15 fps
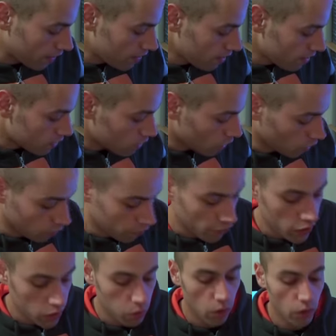So
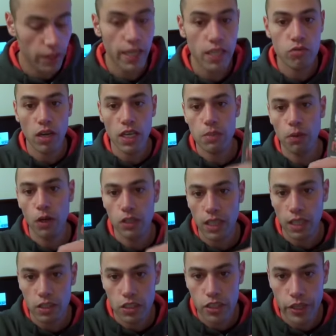first one is Rally Sport
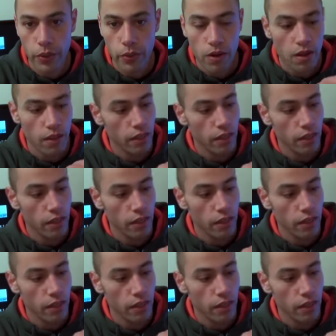Challenge 2.